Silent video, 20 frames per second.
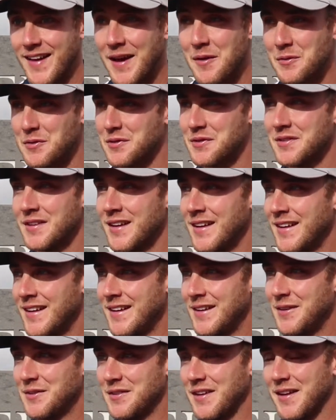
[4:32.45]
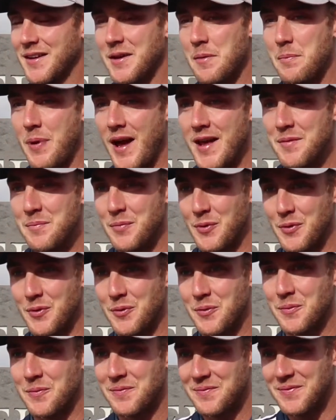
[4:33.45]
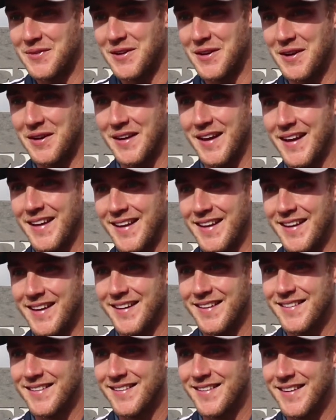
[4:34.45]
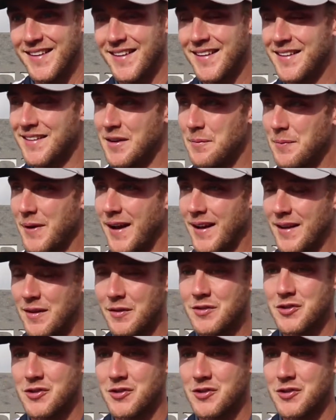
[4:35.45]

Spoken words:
Yeah, it was like a paintball, getting hit in your back.